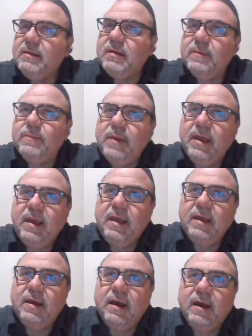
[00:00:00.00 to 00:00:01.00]
to
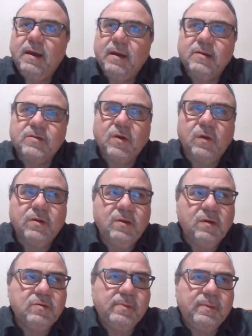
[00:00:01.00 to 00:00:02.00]
be, because Hogan
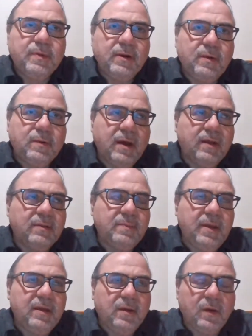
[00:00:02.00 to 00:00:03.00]
knows me pretty well, to
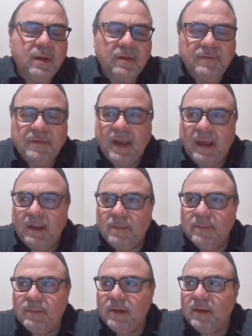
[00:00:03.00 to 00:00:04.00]
be in the Hall of
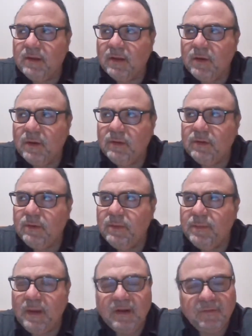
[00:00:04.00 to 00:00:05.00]
Fame, to go to
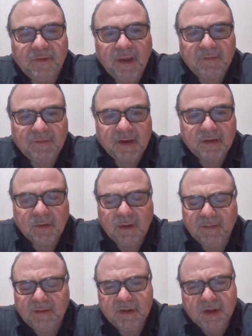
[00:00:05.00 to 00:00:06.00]
be in the Fan Fest or
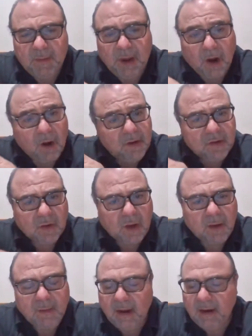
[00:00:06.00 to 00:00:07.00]
whatever. And Jimmy Hart
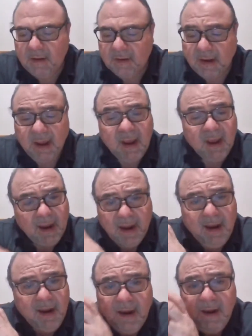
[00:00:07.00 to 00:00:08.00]
saw me, and he's like,
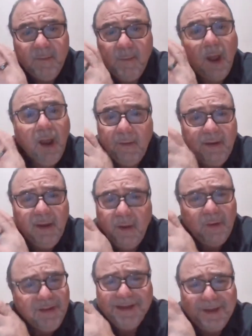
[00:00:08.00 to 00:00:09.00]
"Hey, Mario,
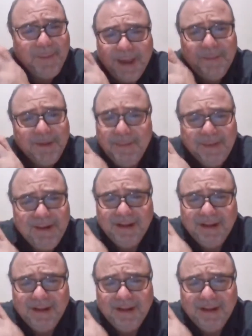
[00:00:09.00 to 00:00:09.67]
what's up, baby?"